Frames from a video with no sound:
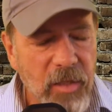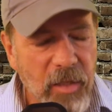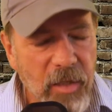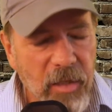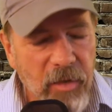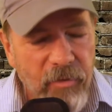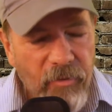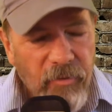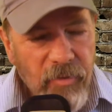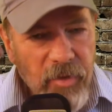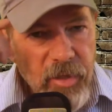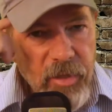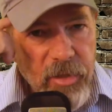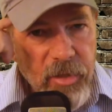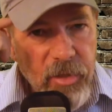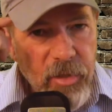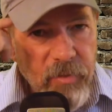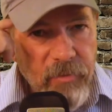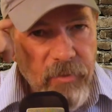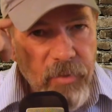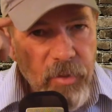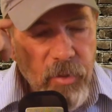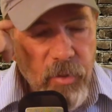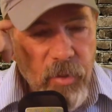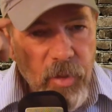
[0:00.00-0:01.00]
Envision,
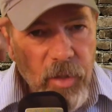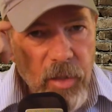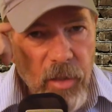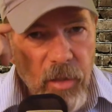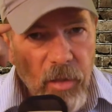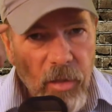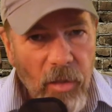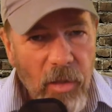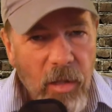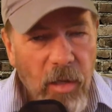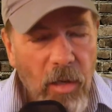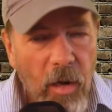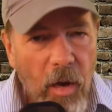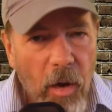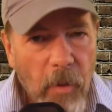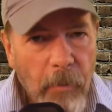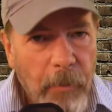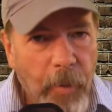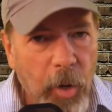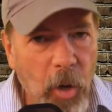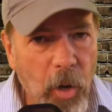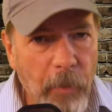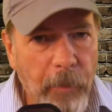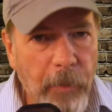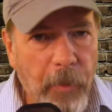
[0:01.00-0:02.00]
if you will,
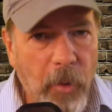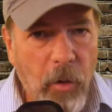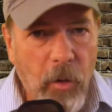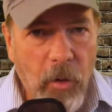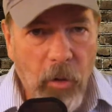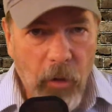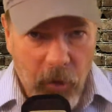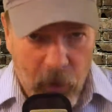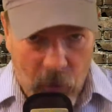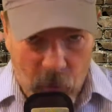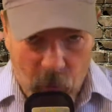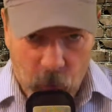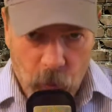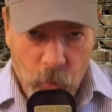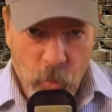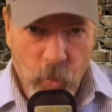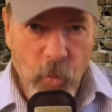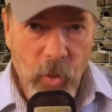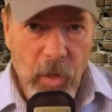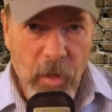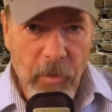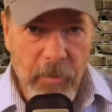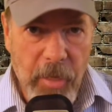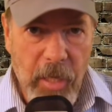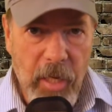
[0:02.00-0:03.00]
purple
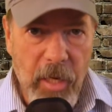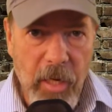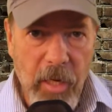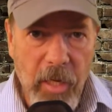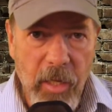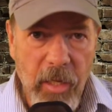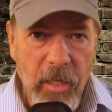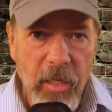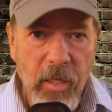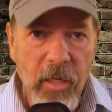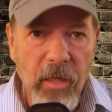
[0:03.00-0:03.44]
ribbon